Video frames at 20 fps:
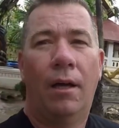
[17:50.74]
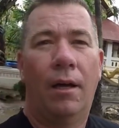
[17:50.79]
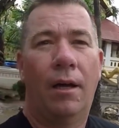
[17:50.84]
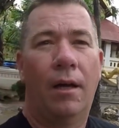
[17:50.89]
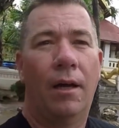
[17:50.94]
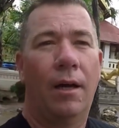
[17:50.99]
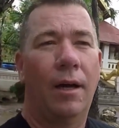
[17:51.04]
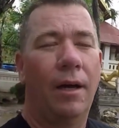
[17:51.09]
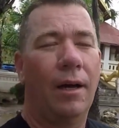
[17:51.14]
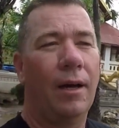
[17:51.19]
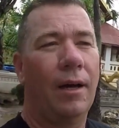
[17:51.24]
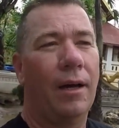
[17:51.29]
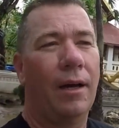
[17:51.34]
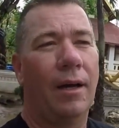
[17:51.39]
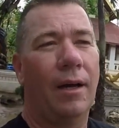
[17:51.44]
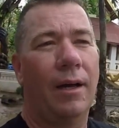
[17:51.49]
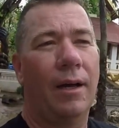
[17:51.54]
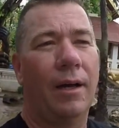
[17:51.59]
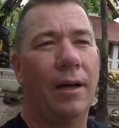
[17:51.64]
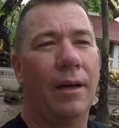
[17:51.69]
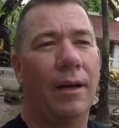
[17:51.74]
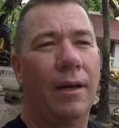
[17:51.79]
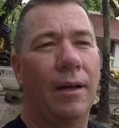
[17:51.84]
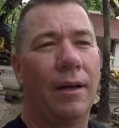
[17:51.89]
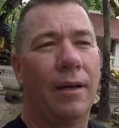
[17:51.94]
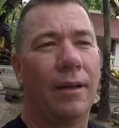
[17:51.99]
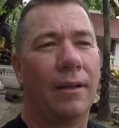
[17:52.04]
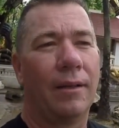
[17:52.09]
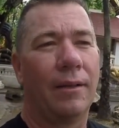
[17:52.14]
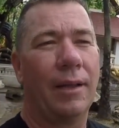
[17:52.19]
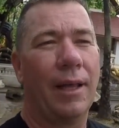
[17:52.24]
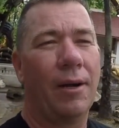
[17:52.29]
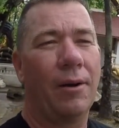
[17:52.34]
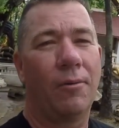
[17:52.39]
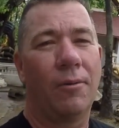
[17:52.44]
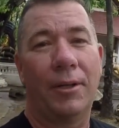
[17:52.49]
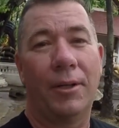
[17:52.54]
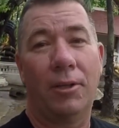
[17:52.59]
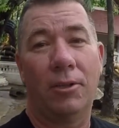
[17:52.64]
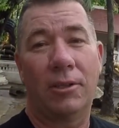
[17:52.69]
They
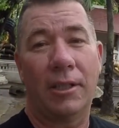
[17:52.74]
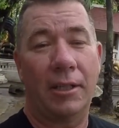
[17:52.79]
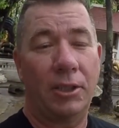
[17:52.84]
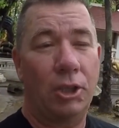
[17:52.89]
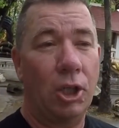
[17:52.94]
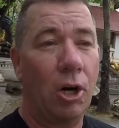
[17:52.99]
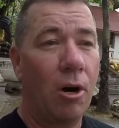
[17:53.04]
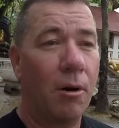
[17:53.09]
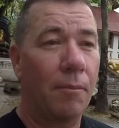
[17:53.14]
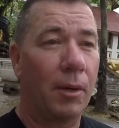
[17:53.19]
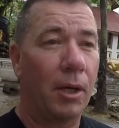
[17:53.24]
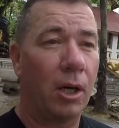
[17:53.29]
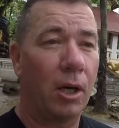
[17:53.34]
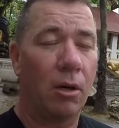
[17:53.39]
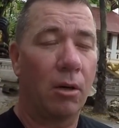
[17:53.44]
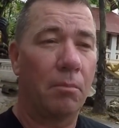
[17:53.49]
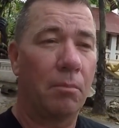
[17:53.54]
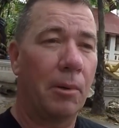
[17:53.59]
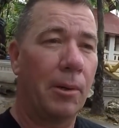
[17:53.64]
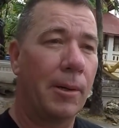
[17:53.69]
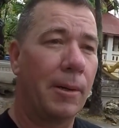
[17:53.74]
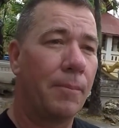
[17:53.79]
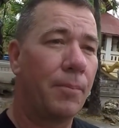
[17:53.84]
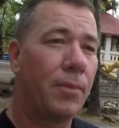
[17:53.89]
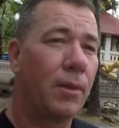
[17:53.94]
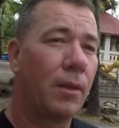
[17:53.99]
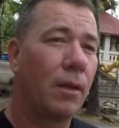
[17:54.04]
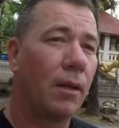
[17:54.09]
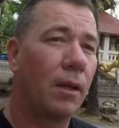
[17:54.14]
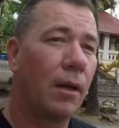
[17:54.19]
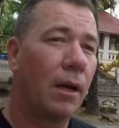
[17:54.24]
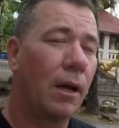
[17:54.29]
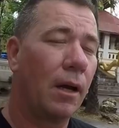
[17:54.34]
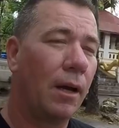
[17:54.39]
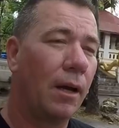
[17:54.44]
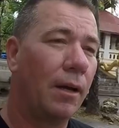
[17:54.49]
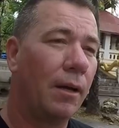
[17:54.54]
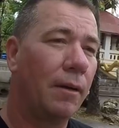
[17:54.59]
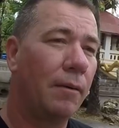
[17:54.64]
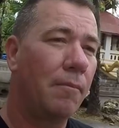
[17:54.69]
don't really use that term here, but
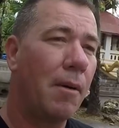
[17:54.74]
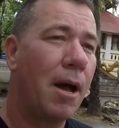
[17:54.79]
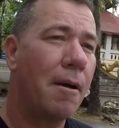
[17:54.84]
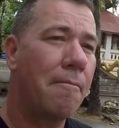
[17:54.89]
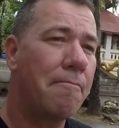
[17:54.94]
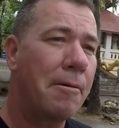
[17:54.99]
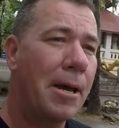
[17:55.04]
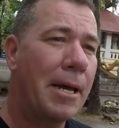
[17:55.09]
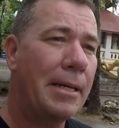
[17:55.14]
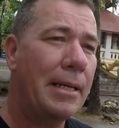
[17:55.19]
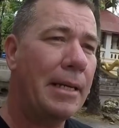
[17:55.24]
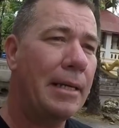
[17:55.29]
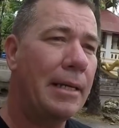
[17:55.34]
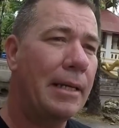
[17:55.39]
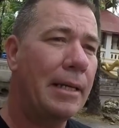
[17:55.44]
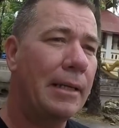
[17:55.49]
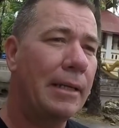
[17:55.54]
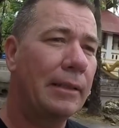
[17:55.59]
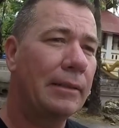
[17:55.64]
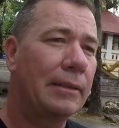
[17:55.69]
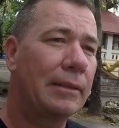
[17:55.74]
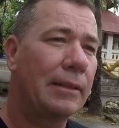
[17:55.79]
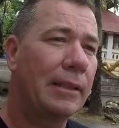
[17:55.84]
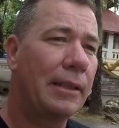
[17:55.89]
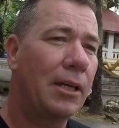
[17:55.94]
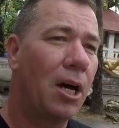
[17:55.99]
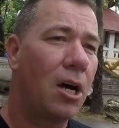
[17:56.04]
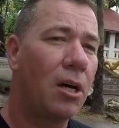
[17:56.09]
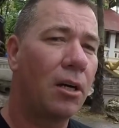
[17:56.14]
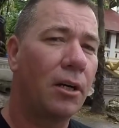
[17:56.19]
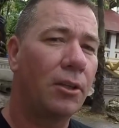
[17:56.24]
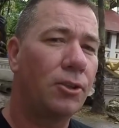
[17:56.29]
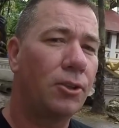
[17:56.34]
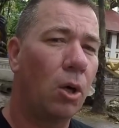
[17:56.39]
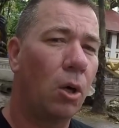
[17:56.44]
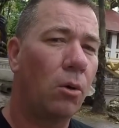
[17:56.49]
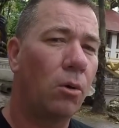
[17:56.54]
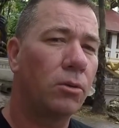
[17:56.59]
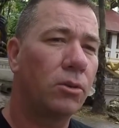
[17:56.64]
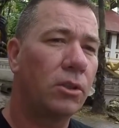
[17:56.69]
my opinion is the young
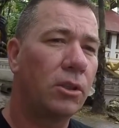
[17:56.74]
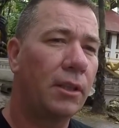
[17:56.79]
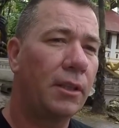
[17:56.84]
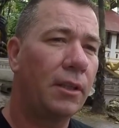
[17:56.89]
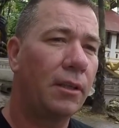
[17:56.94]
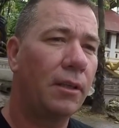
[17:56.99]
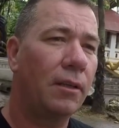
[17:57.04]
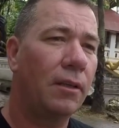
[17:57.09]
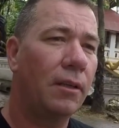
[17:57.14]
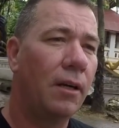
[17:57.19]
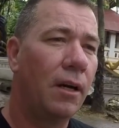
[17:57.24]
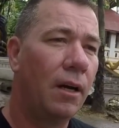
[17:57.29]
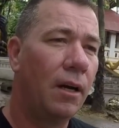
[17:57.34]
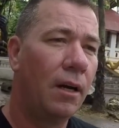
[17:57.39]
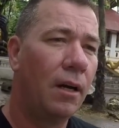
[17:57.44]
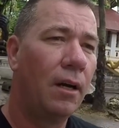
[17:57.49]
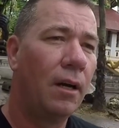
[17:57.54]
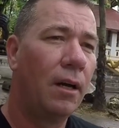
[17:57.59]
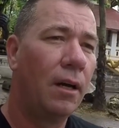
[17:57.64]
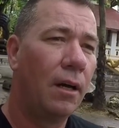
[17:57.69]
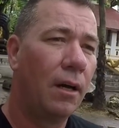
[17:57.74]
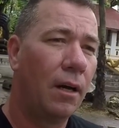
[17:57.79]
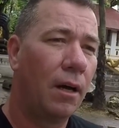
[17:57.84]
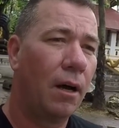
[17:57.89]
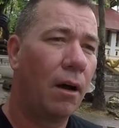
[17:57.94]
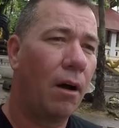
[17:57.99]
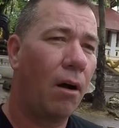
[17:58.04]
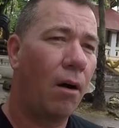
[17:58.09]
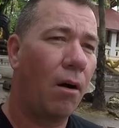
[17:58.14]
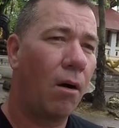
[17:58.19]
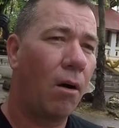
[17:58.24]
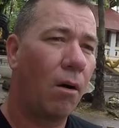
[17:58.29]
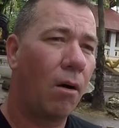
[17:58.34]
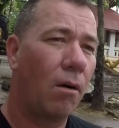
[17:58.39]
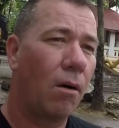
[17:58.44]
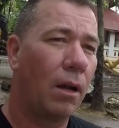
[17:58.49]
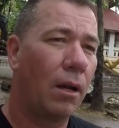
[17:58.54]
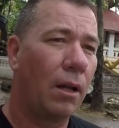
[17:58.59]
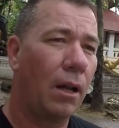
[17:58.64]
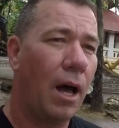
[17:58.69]
adults here
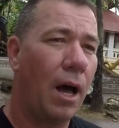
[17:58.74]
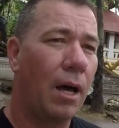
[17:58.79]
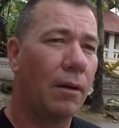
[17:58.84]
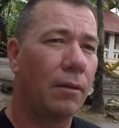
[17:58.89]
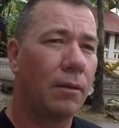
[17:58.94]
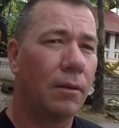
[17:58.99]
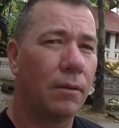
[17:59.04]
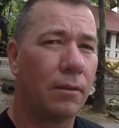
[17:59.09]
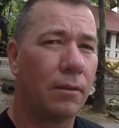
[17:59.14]
are